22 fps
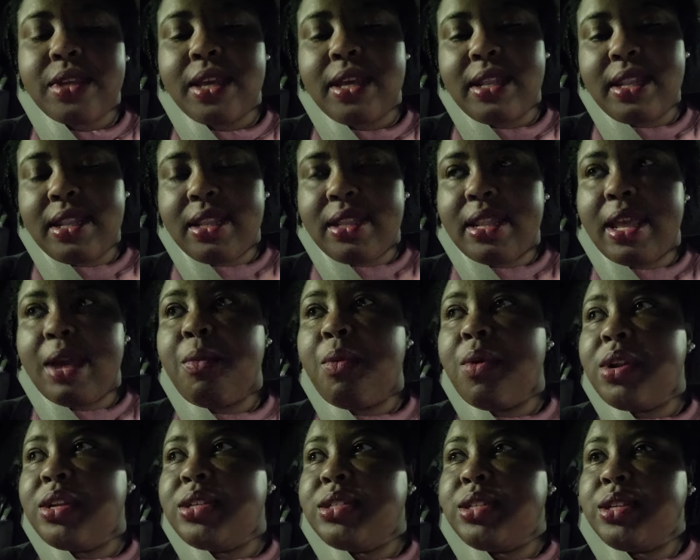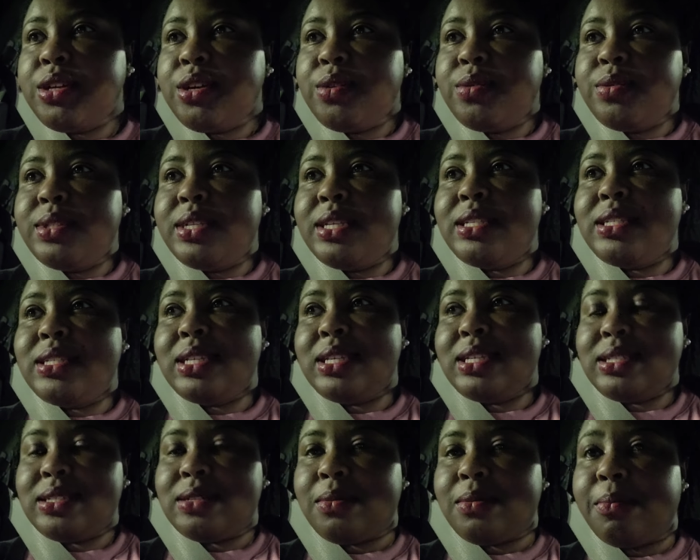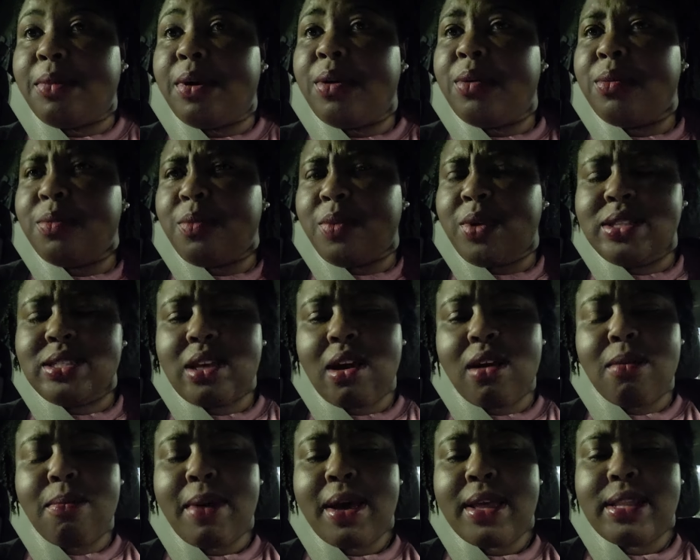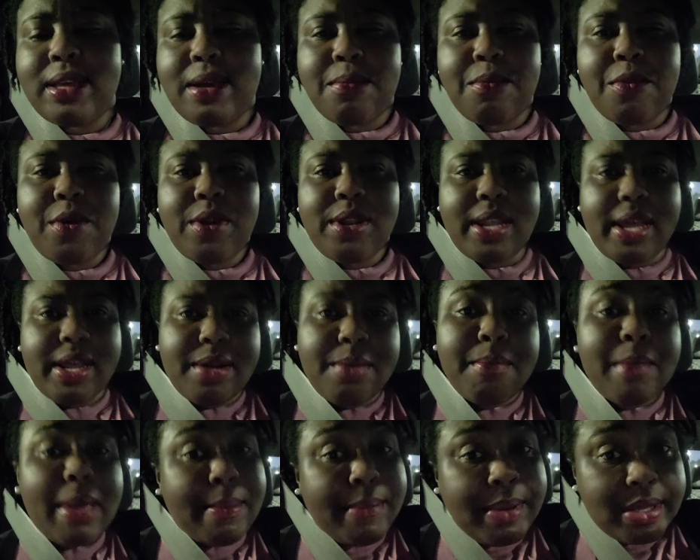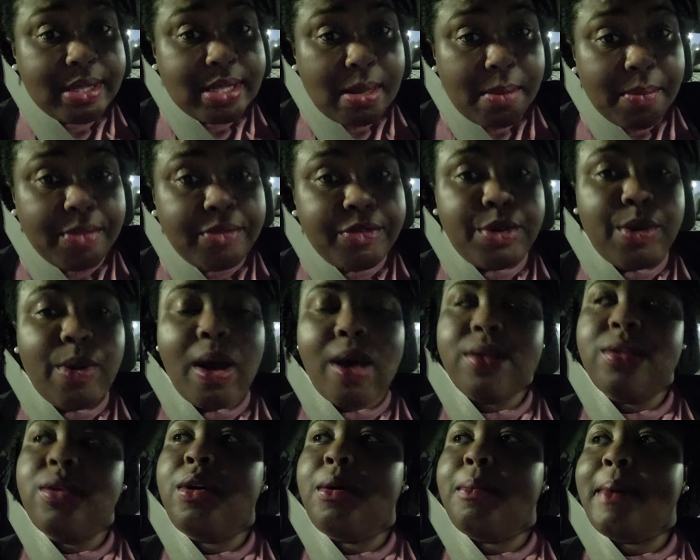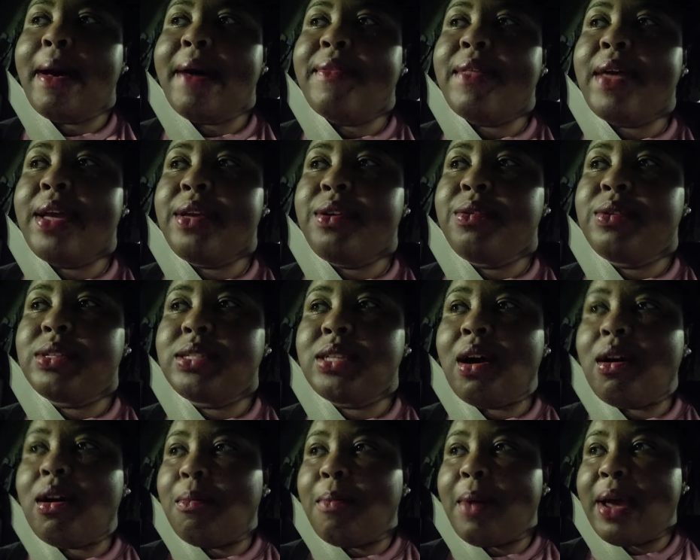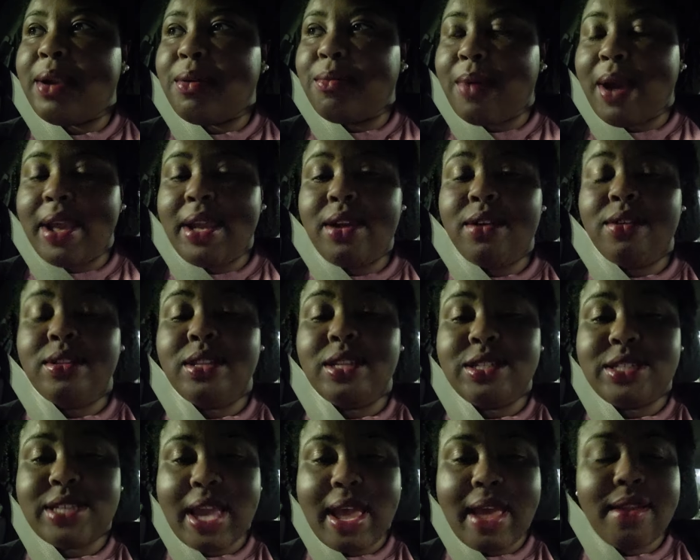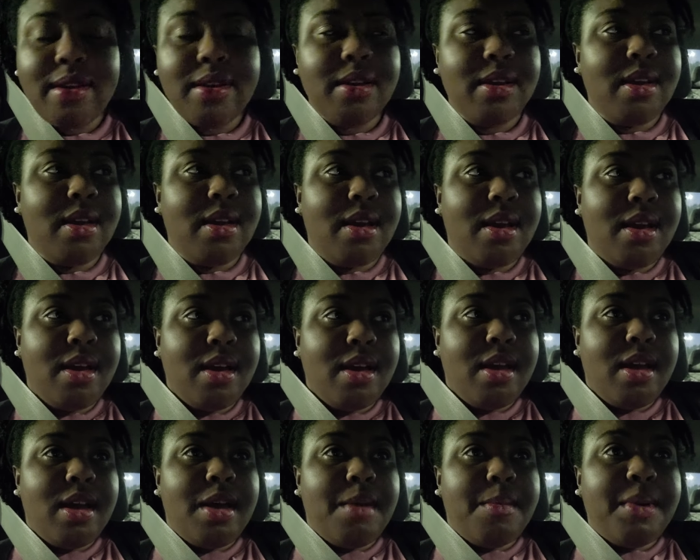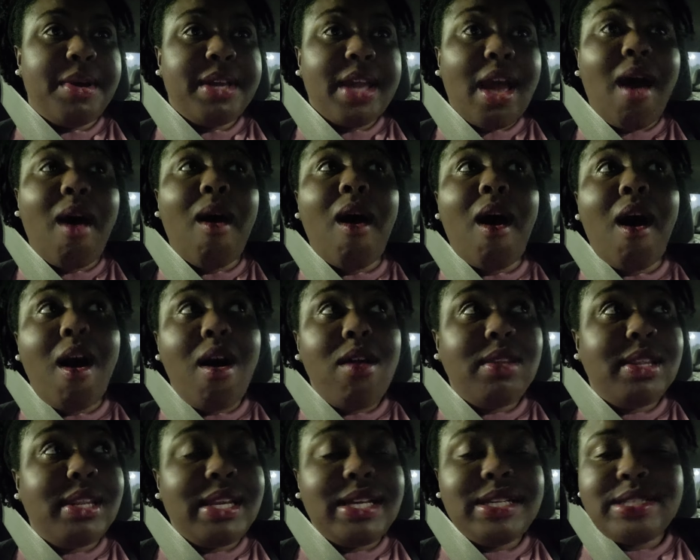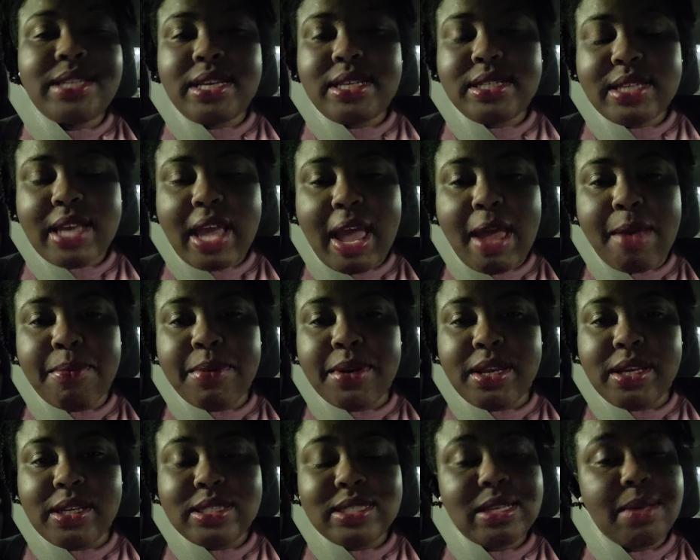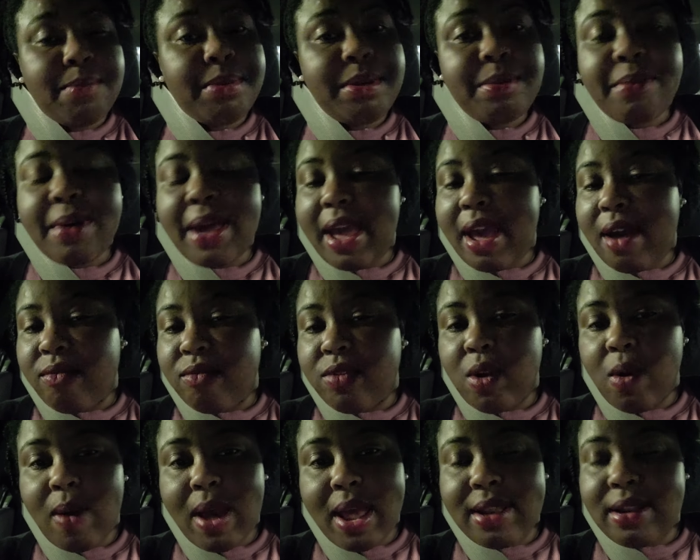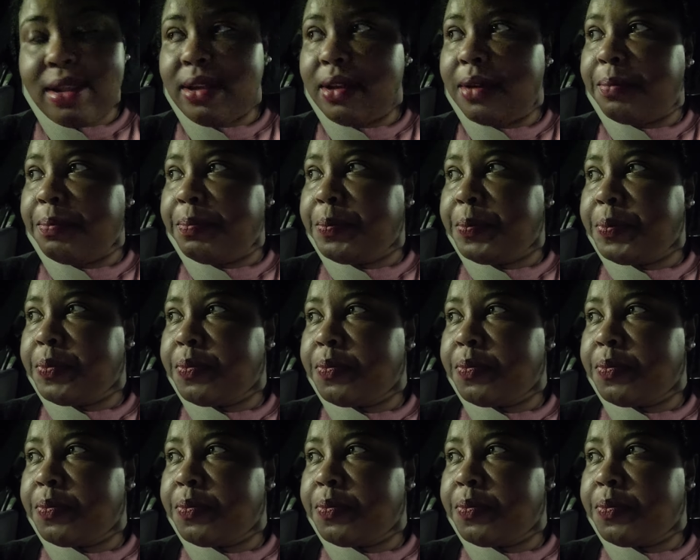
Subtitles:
and they want us to use this system, but we'll talk about that more later. Maybe some of you all know about that. You can talk about it right here in the chat. But y'all, all of these things are happening. Some people have no idea.